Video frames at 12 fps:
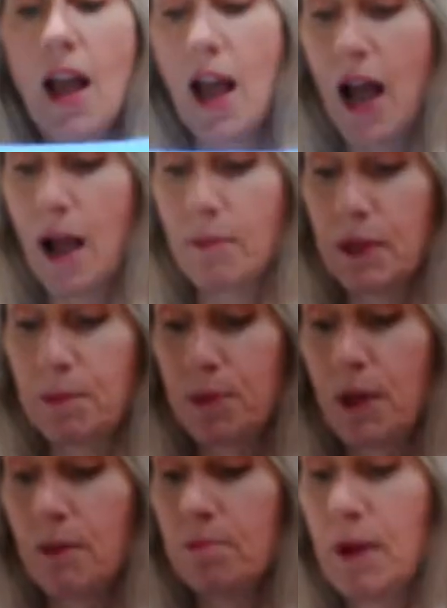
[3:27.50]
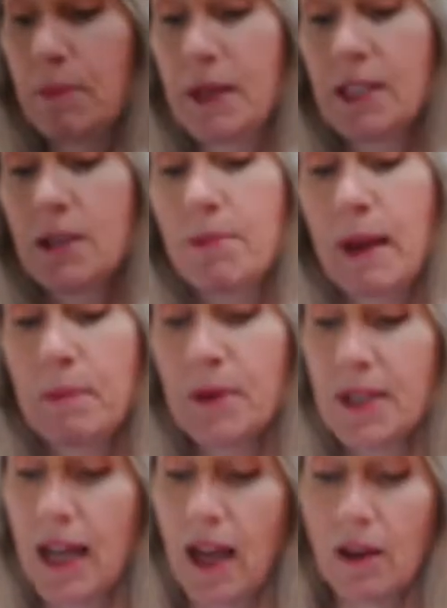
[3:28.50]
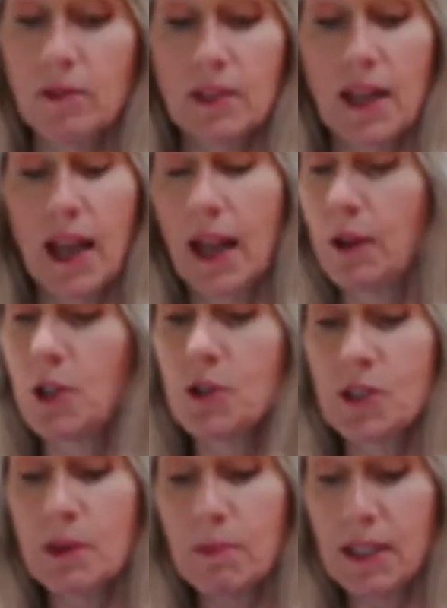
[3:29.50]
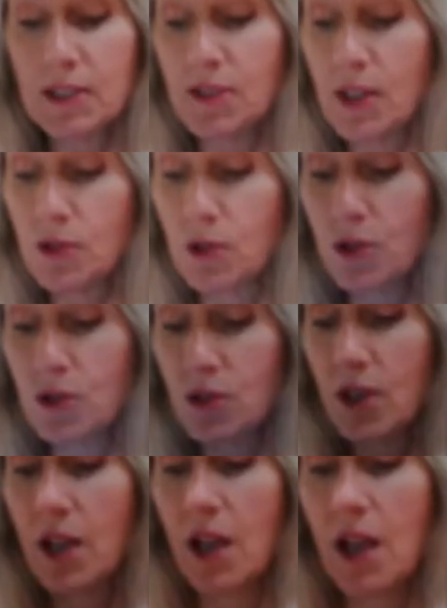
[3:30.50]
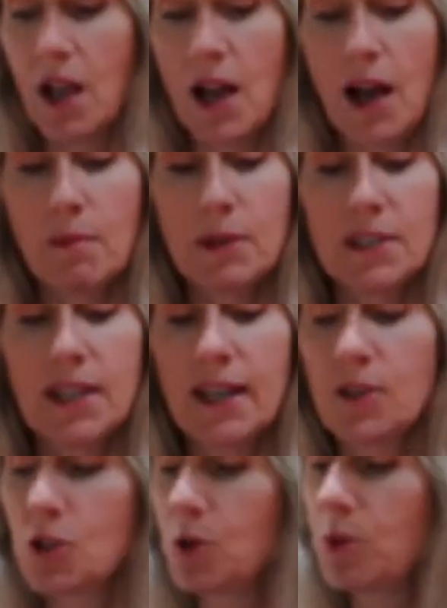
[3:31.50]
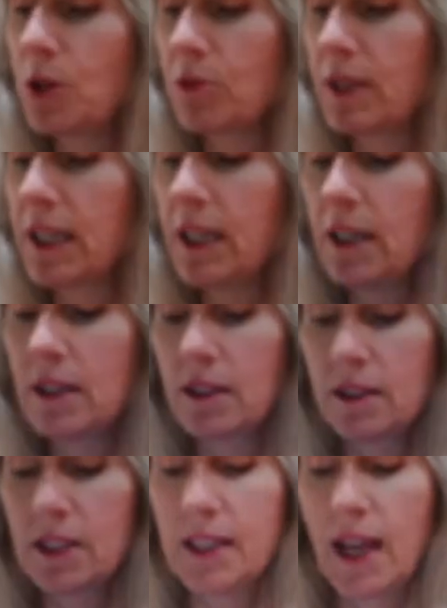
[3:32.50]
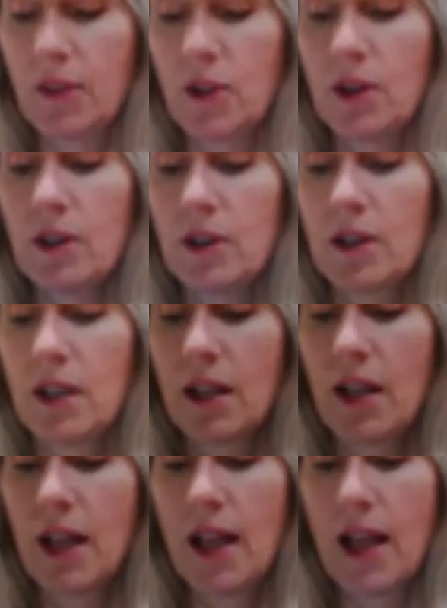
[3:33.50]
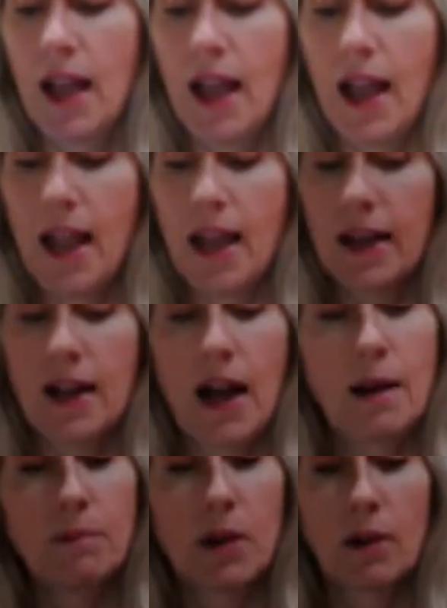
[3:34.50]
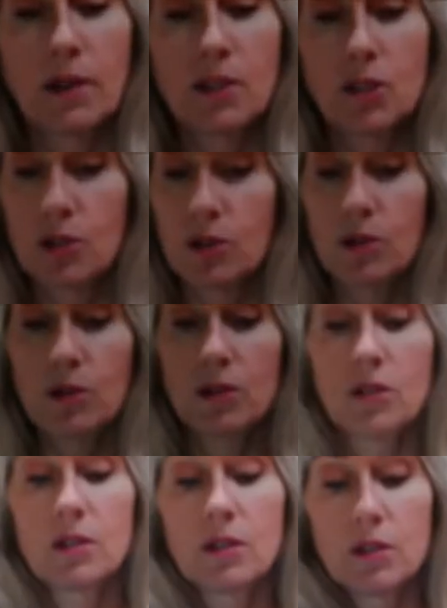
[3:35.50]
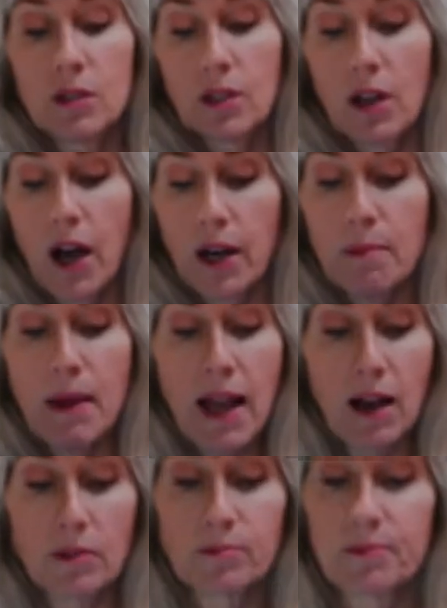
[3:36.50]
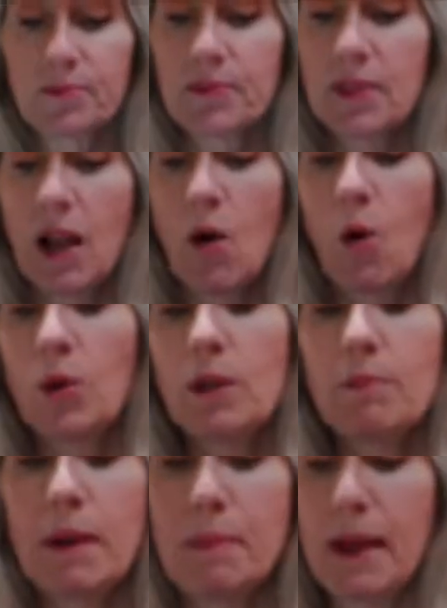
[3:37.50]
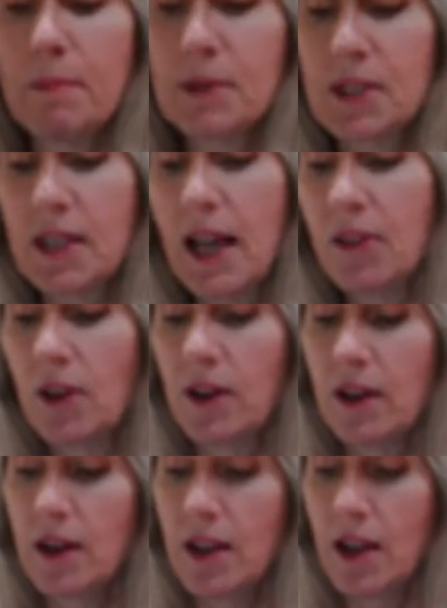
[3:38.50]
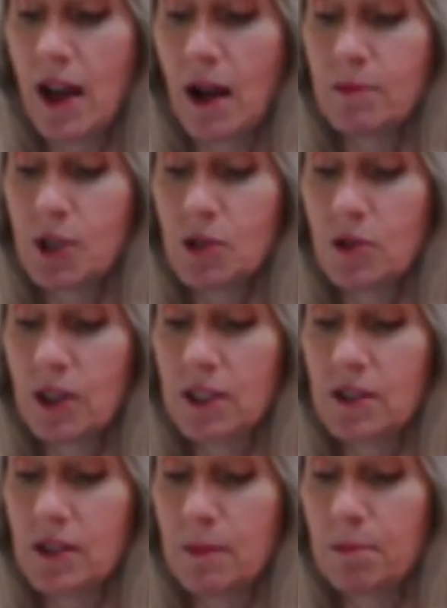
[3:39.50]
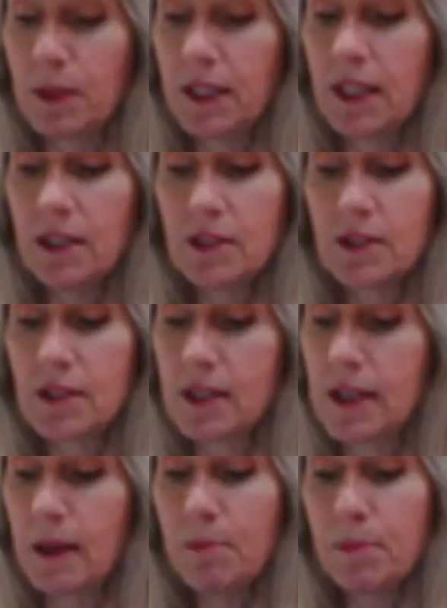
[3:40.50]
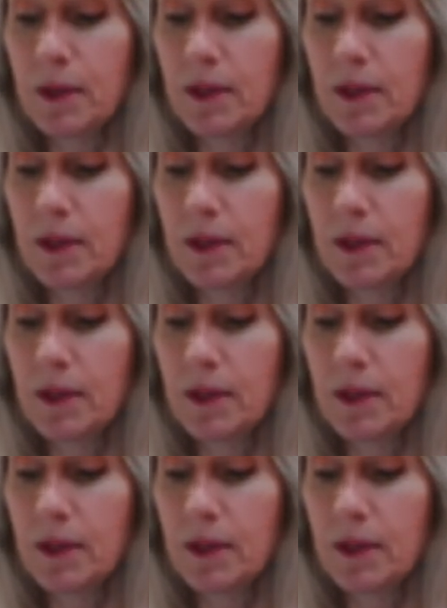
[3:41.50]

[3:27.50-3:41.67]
I'm going to put my piece of paper down, and using my scissors, I'm going to take 2 or 3 together, and I'm going to cut them out. Now holding my paper together, I'm just going to simply snip